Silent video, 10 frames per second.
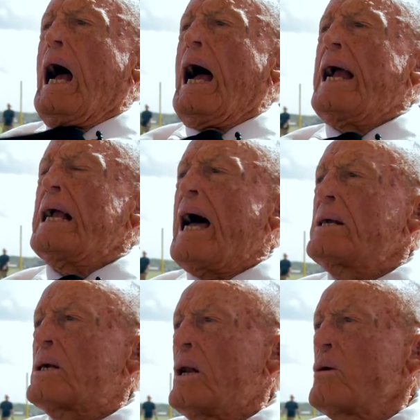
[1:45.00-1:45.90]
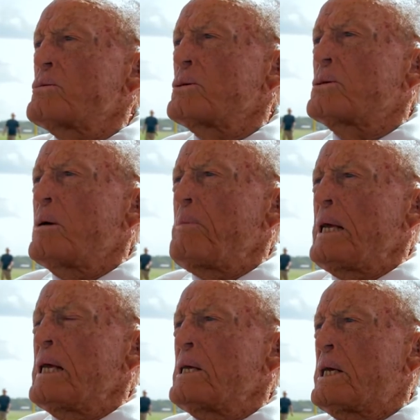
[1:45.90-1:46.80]
I got closer to
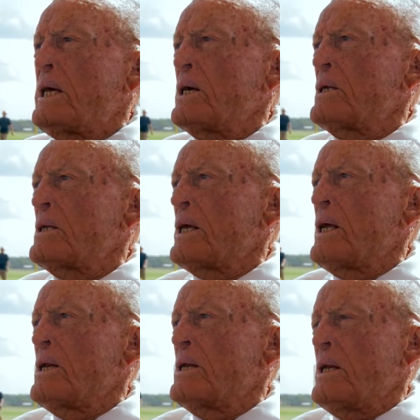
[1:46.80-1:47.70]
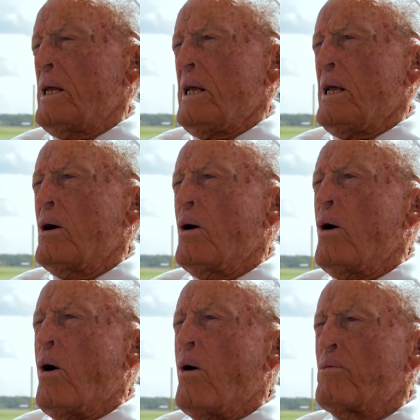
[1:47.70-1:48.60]
being killed
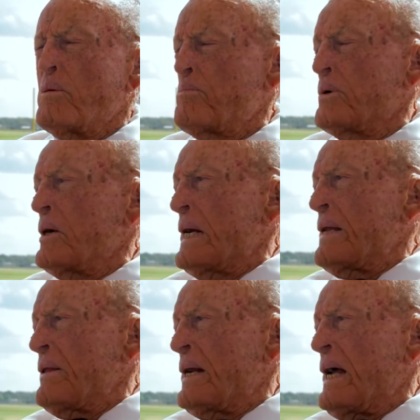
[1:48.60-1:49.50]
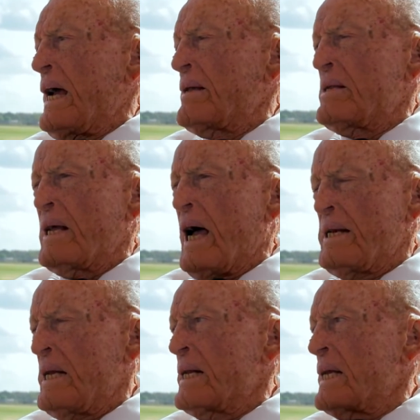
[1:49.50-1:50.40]
over Berlin than I
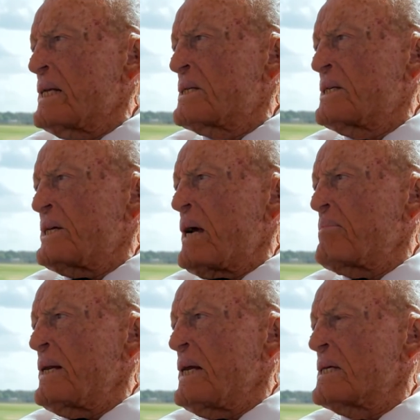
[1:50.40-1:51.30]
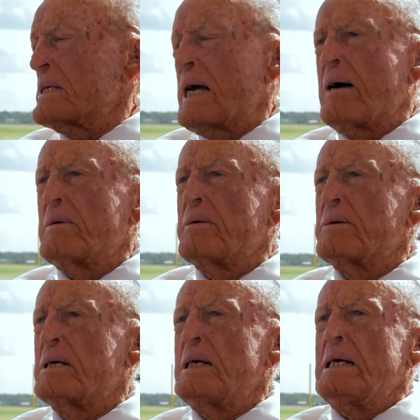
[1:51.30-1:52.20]
did against the Japanese.
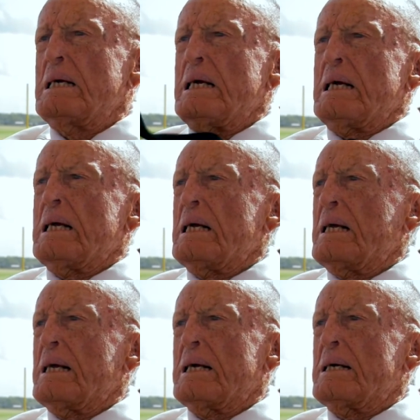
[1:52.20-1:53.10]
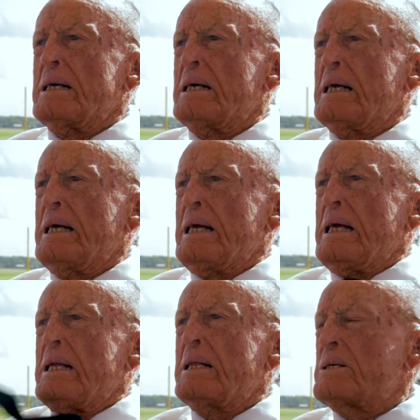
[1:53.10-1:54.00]
However,
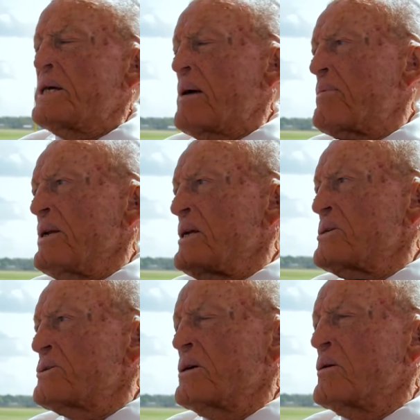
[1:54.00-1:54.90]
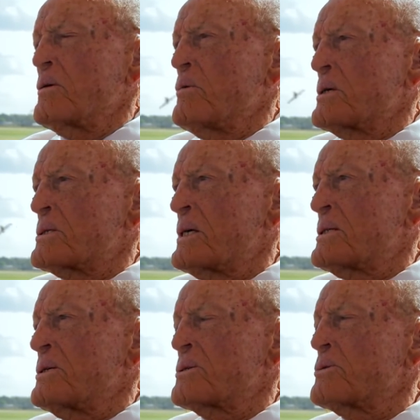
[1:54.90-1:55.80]
the Japanese Zero was
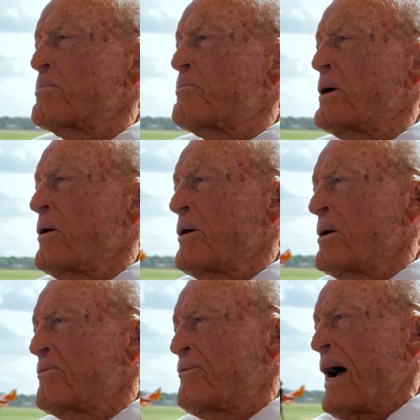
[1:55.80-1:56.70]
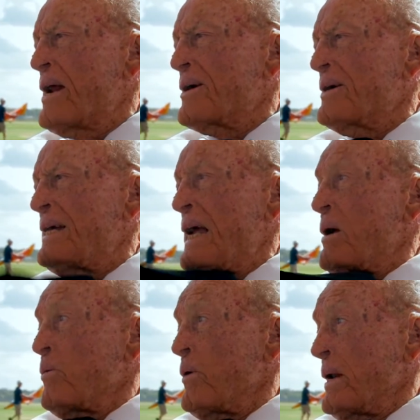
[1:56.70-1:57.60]
such a superior fighter
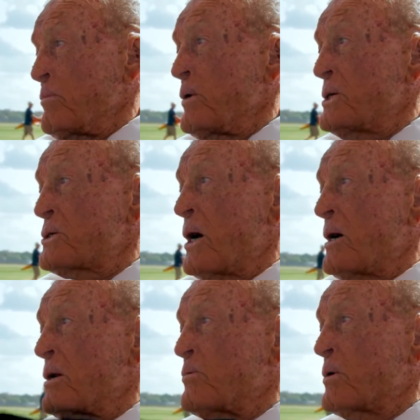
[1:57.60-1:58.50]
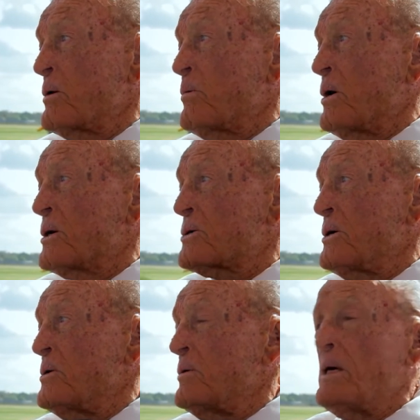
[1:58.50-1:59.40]
when we started World War
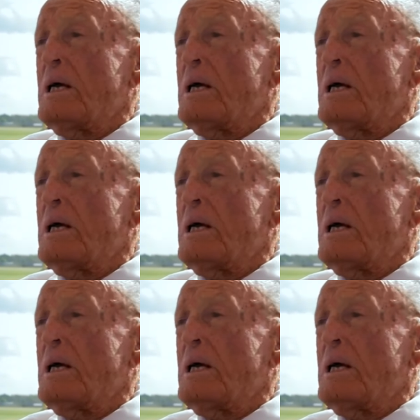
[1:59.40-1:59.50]
II